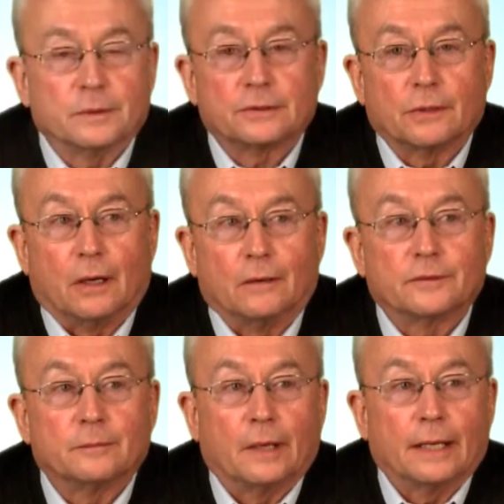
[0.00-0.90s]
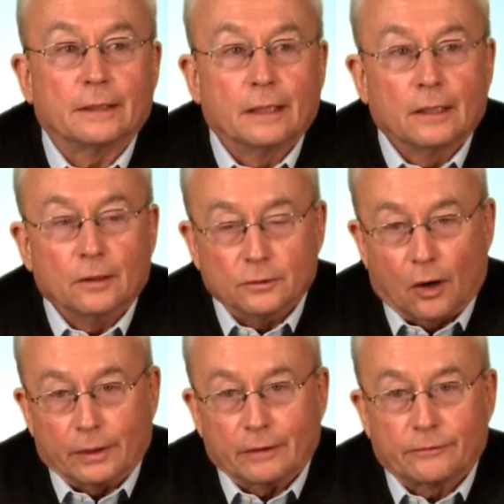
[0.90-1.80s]
is solved by
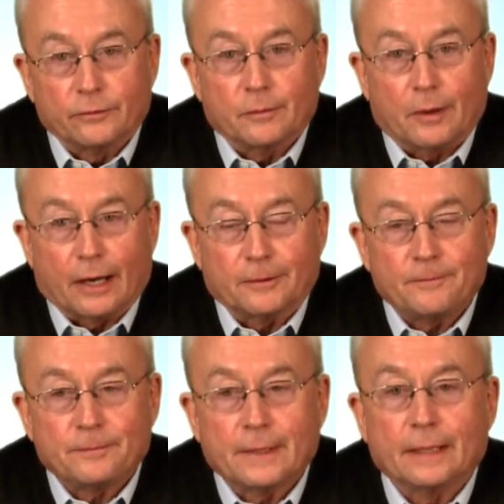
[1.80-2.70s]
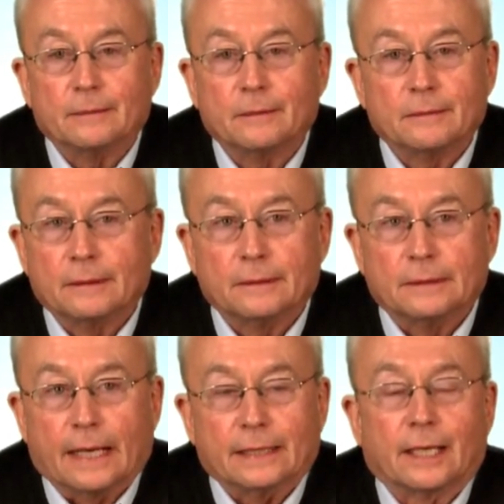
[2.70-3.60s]
loading through the bottom, and
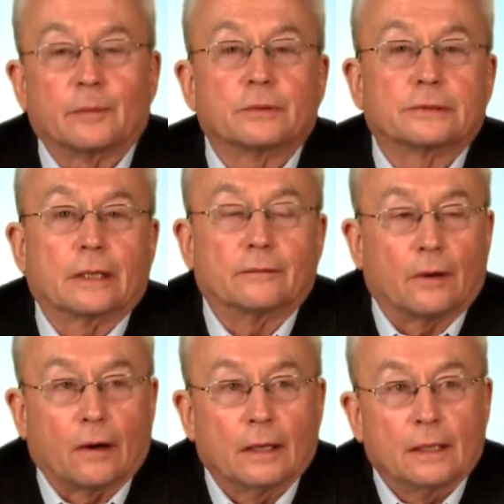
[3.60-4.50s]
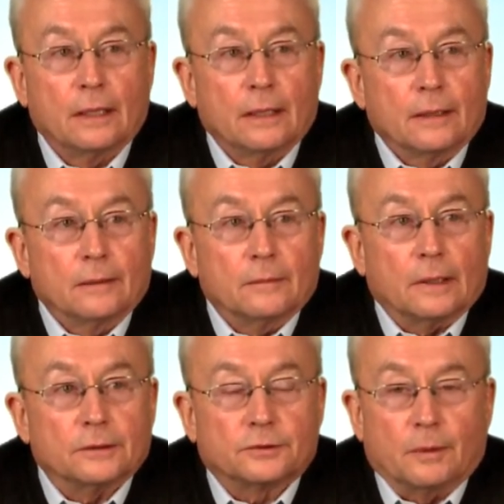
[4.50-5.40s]
99% of our
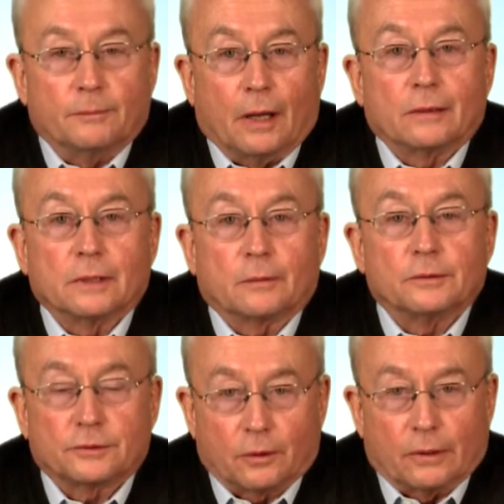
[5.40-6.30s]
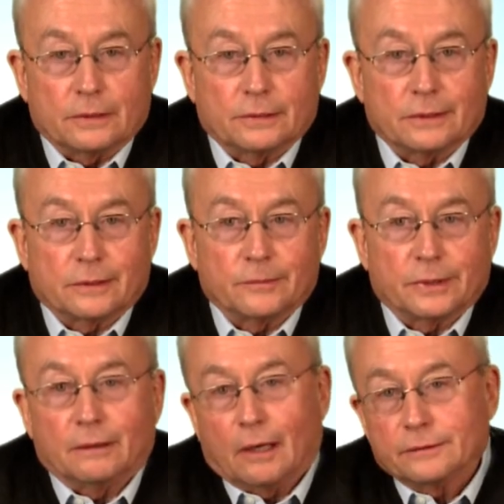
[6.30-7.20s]
bulk liquid storage systems
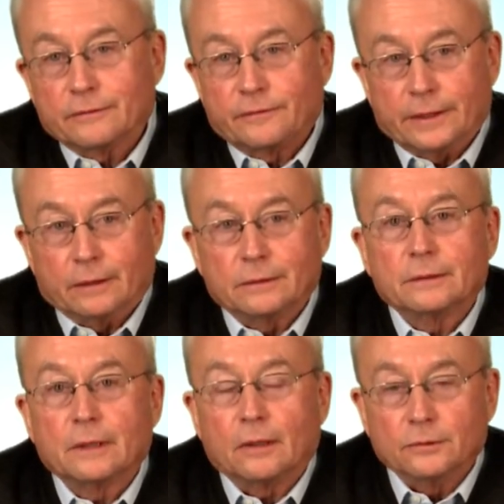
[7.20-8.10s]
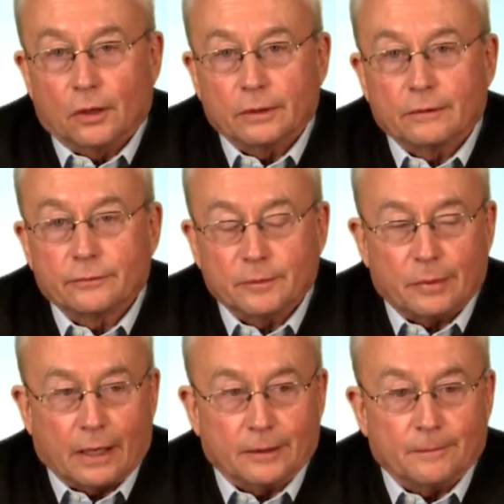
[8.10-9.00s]
that are out in the field are loaded through the
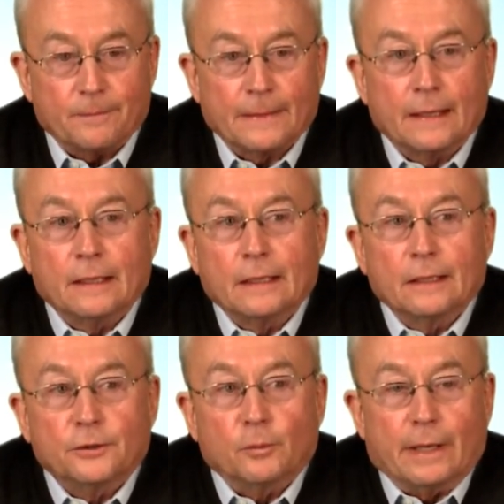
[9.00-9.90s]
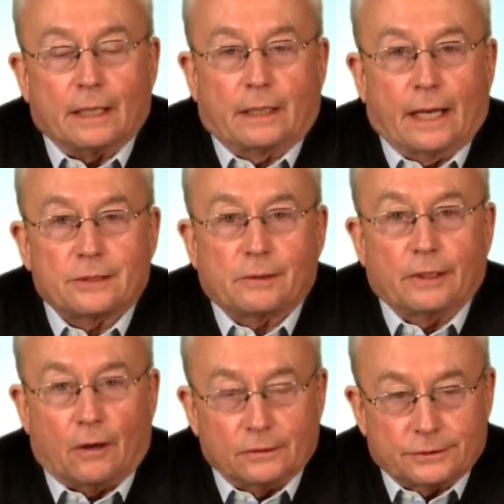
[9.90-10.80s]
bottom. You may occasionally
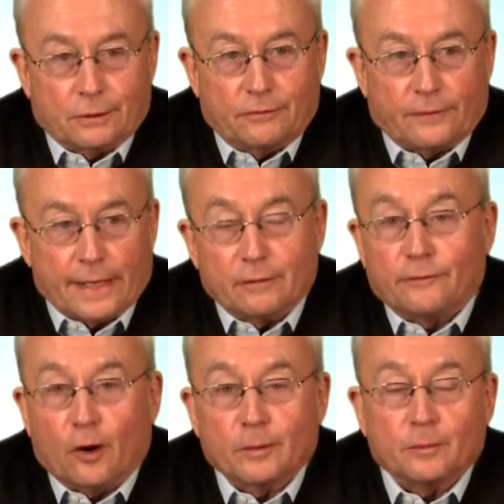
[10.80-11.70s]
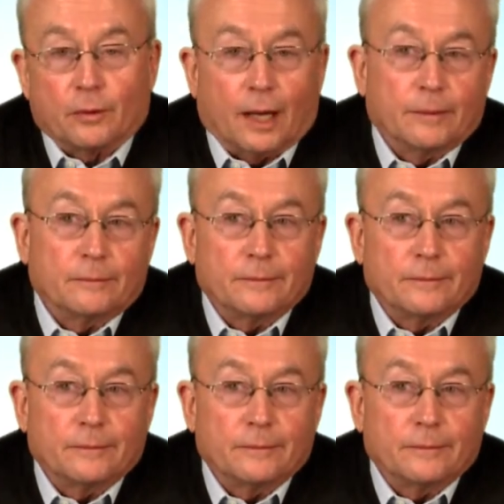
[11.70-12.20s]
also find a foaming problem